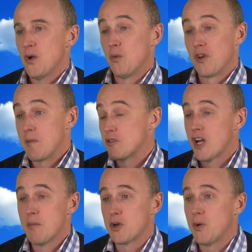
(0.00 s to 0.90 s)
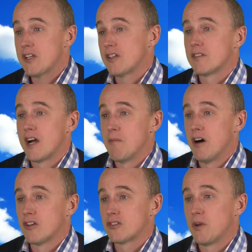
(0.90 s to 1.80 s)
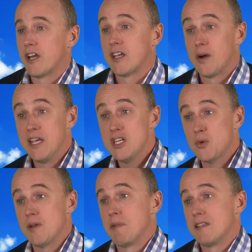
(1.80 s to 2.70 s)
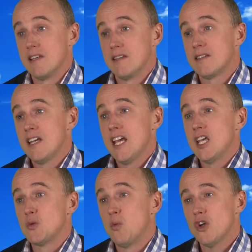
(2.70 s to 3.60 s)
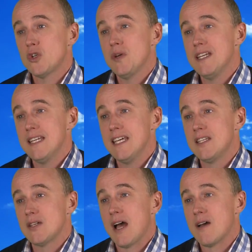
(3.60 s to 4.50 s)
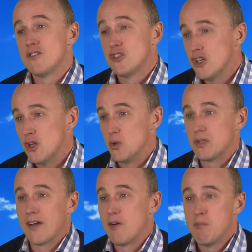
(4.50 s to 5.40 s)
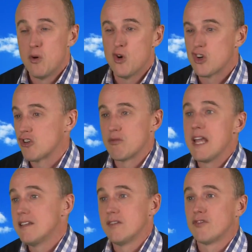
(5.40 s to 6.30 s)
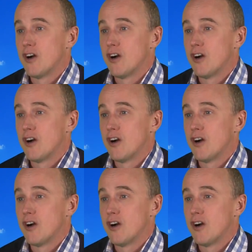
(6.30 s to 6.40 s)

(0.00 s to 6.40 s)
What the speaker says: One of the most common questions I'm asked when I go into a business is, what do we need to do to have a more creative